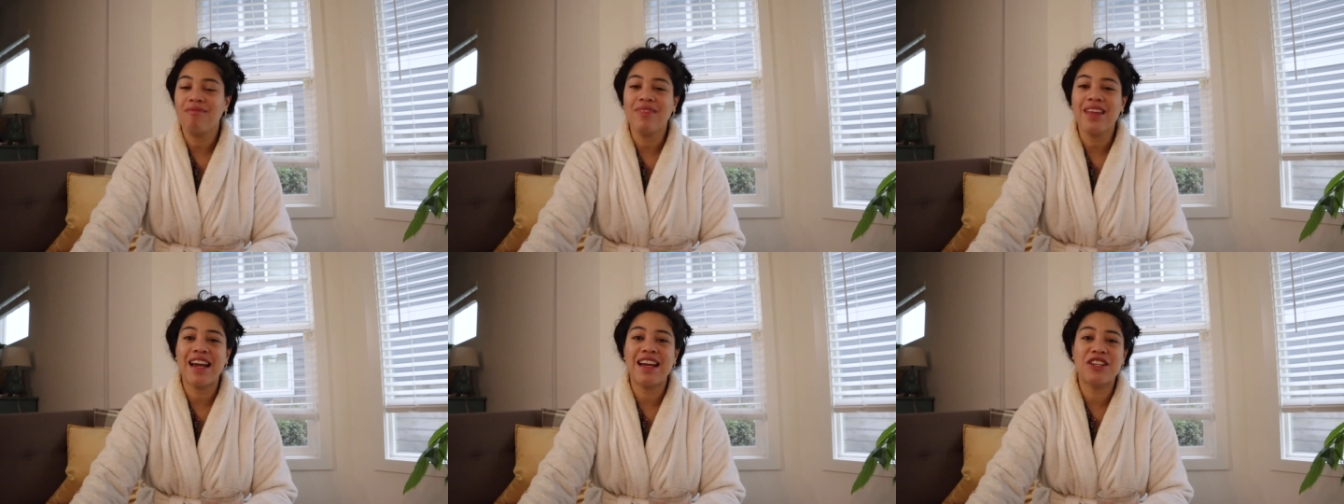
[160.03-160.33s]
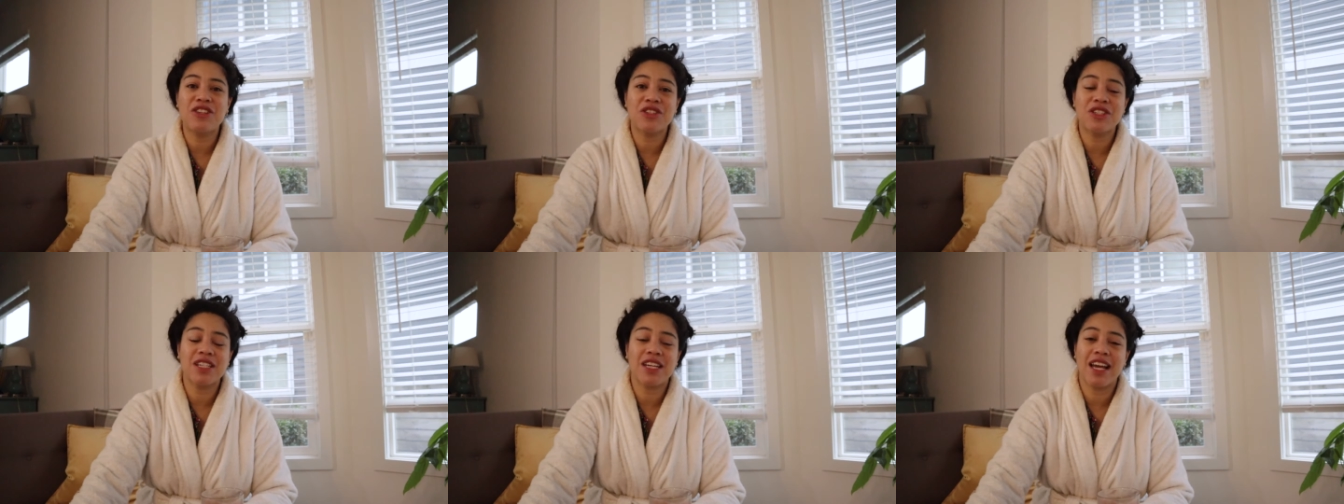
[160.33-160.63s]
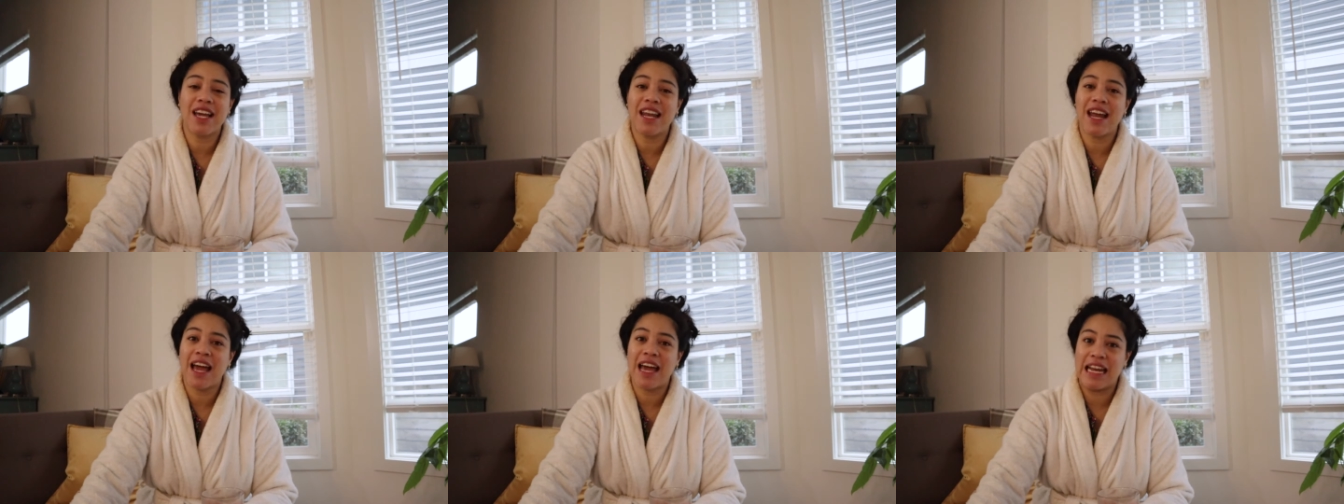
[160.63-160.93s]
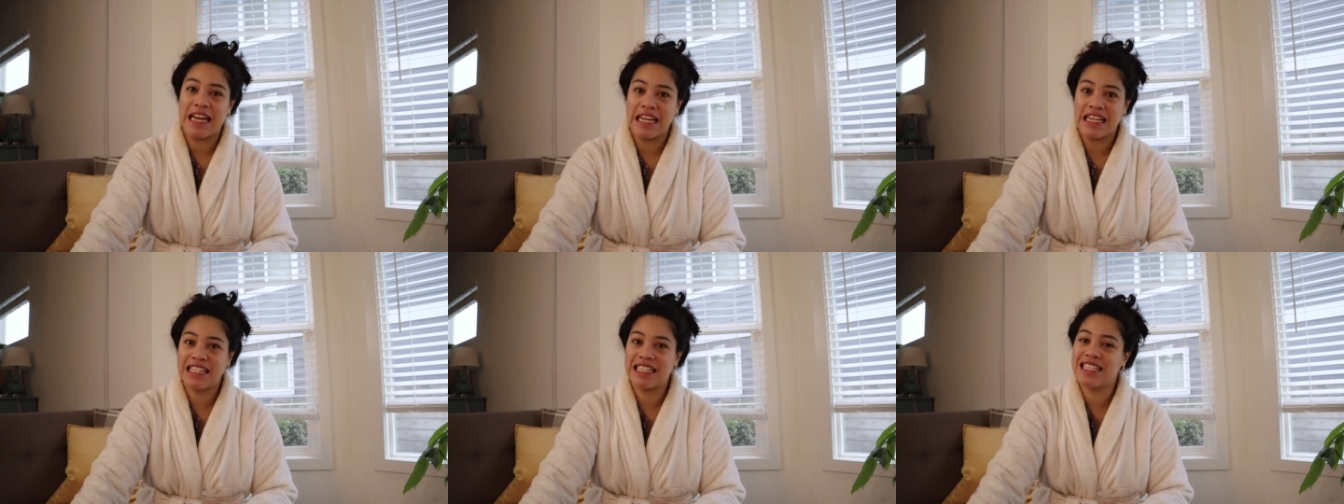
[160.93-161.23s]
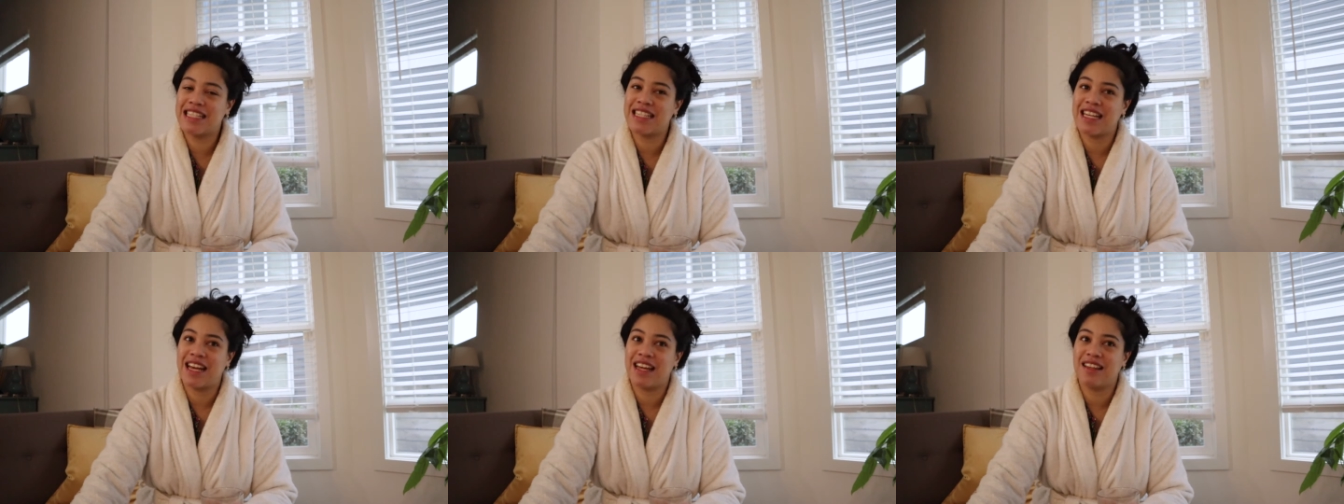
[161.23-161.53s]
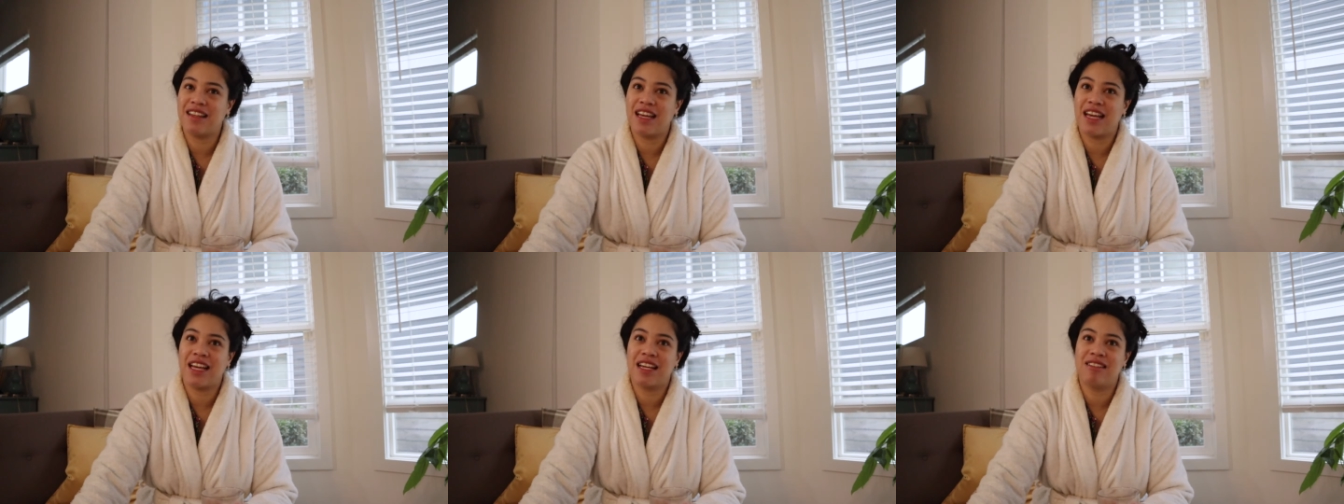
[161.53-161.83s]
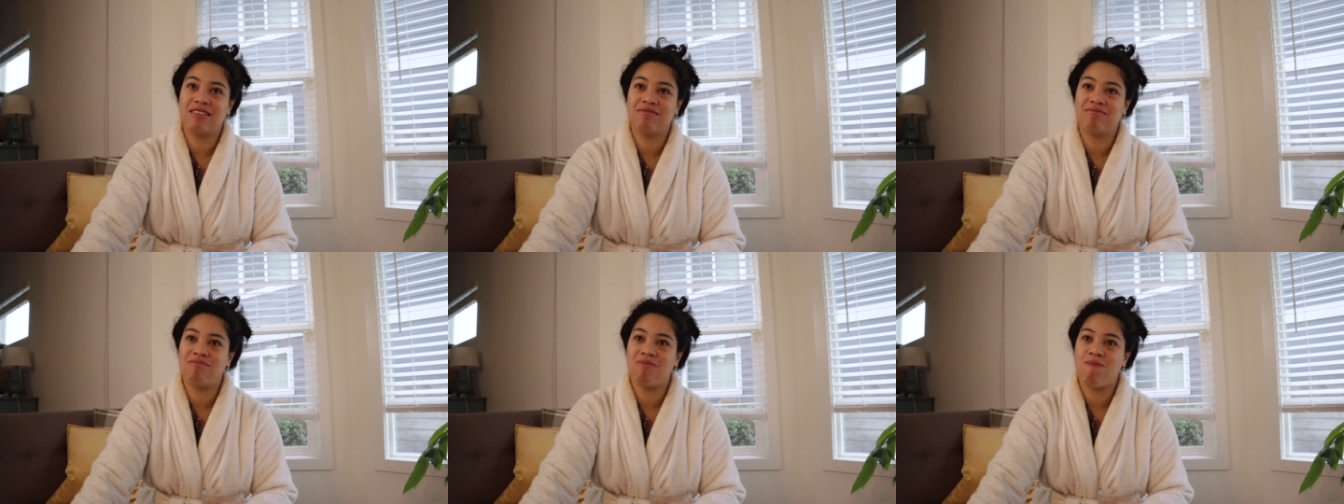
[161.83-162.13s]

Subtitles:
I usually get headaches at like